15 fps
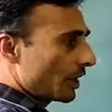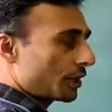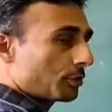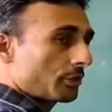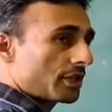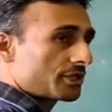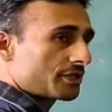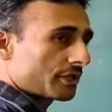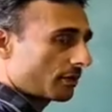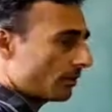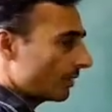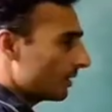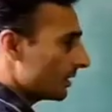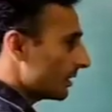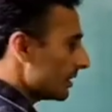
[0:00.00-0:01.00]
to equity
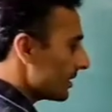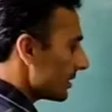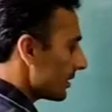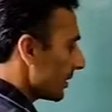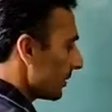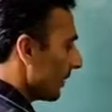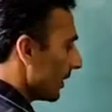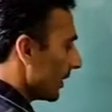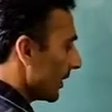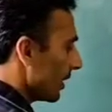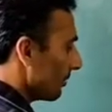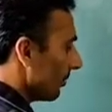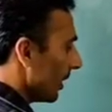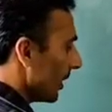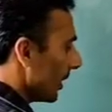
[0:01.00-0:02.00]
shareholders
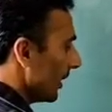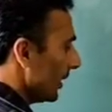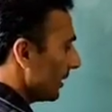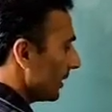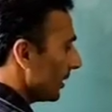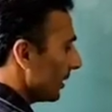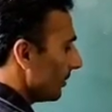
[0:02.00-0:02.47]
divided by